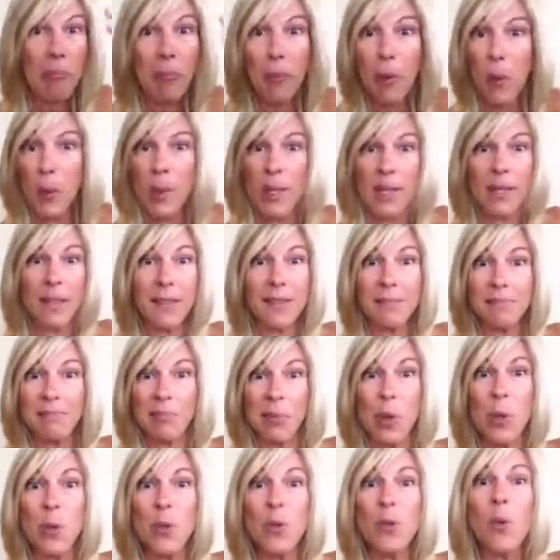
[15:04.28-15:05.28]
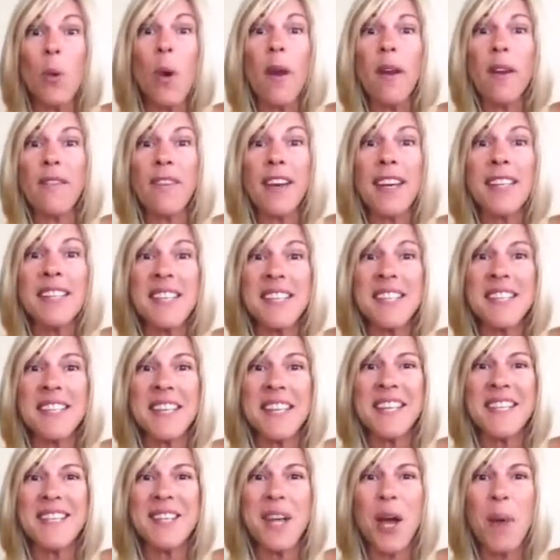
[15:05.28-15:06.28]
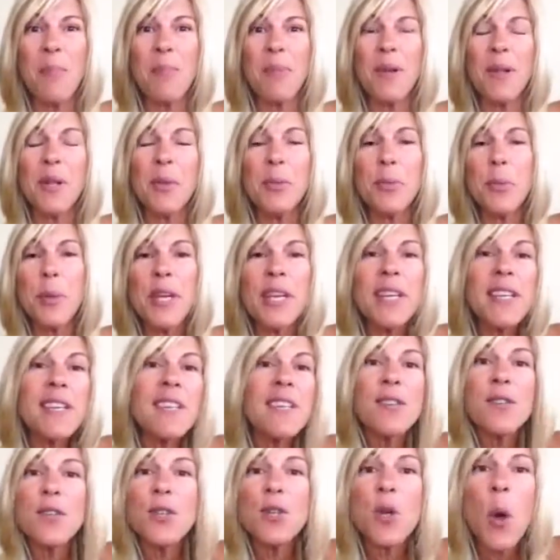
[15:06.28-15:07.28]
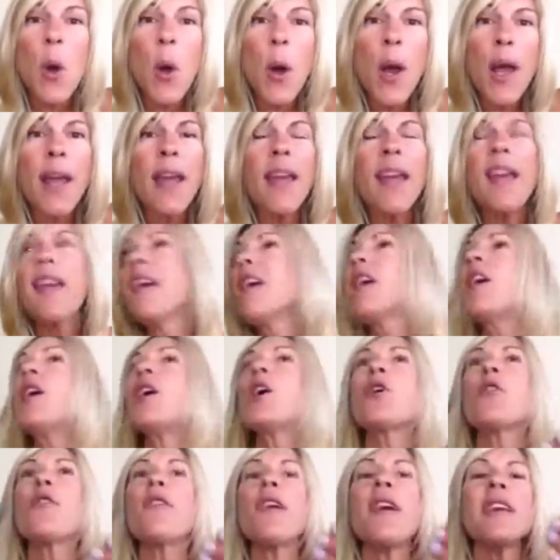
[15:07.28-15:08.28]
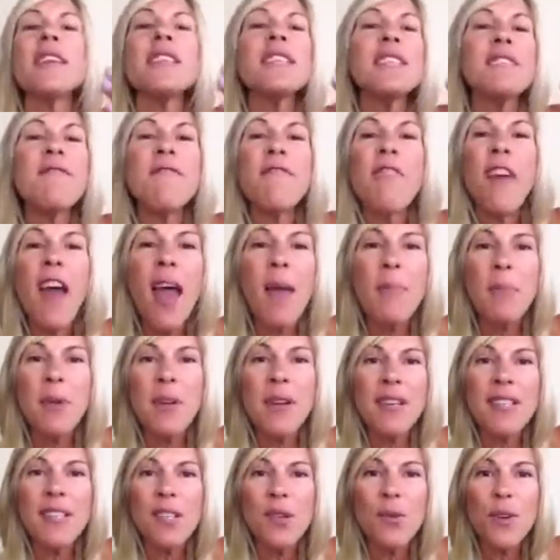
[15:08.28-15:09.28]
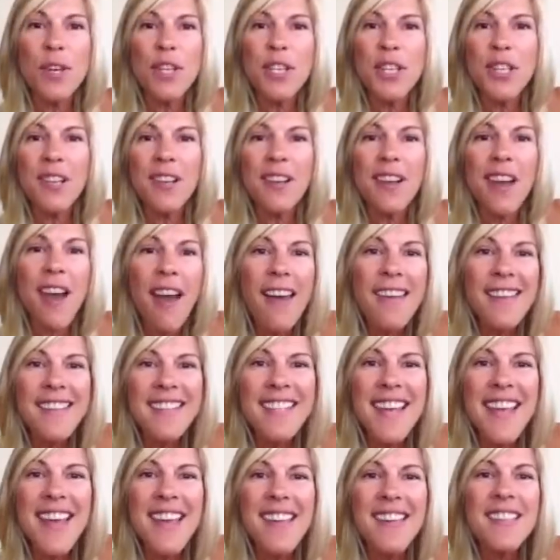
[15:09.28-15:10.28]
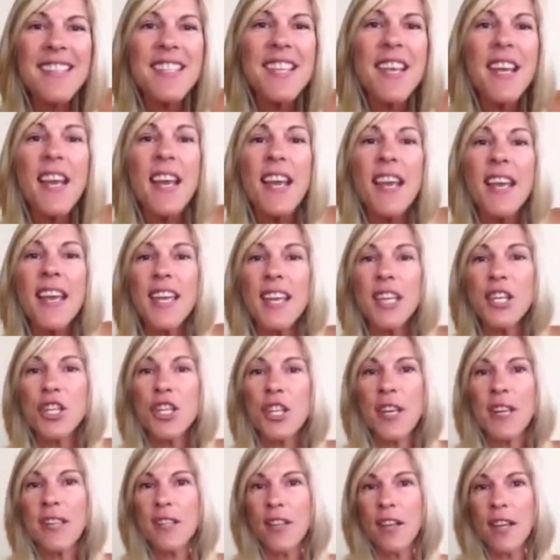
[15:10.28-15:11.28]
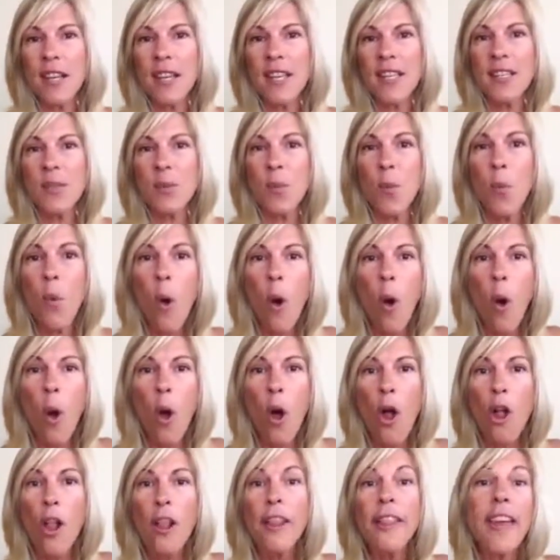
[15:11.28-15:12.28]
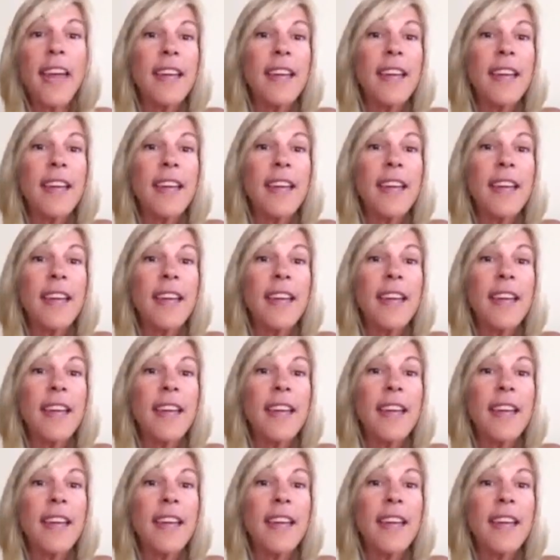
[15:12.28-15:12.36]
we'll use one of us as the example. Peter Du Toit creates fabulous original content. He shares on his wall.